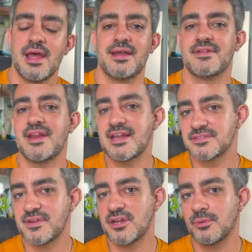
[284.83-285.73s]
In the
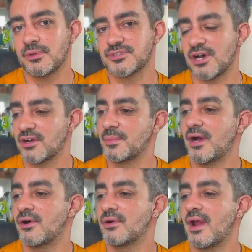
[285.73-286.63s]
next video, we'll talk
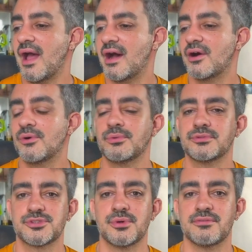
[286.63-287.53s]
about how
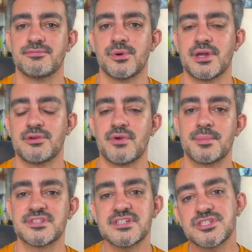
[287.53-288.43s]
to avoid
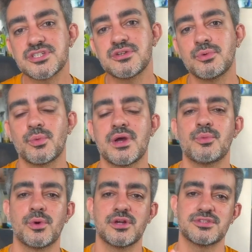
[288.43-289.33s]
repetition
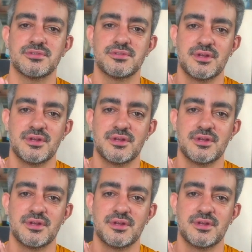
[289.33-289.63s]
when we're